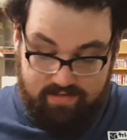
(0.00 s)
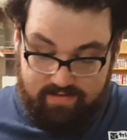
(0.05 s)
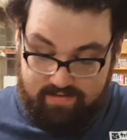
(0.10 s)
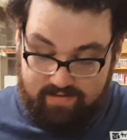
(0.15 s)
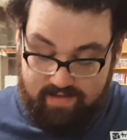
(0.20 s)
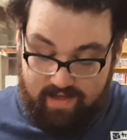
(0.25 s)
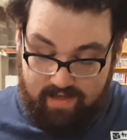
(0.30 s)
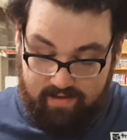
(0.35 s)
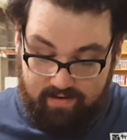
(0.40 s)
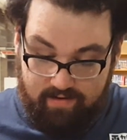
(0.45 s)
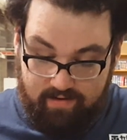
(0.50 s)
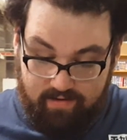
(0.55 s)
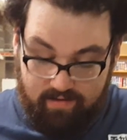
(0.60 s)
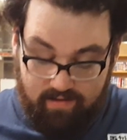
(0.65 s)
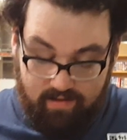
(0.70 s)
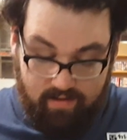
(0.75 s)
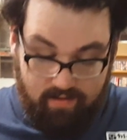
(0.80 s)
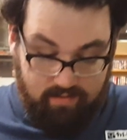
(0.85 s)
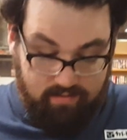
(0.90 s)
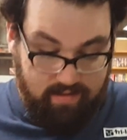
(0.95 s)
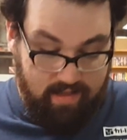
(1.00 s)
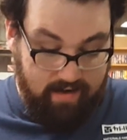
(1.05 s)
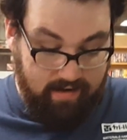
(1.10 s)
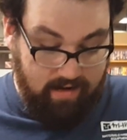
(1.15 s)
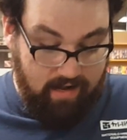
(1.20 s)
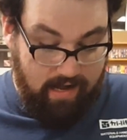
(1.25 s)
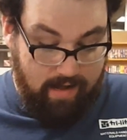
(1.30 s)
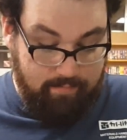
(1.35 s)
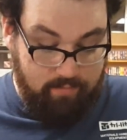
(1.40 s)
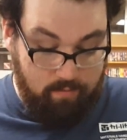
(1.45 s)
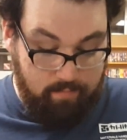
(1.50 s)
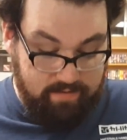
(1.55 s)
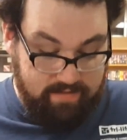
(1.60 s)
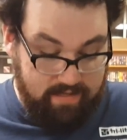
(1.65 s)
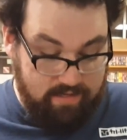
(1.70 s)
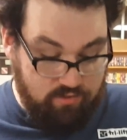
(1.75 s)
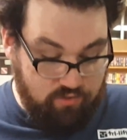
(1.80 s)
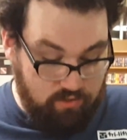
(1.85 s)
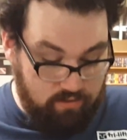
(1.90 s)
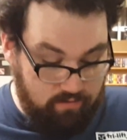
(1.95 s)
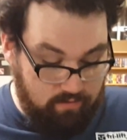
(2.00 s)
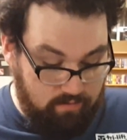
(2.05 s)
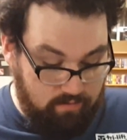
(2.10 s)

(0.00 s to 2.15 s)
deck. A lot of combo potential.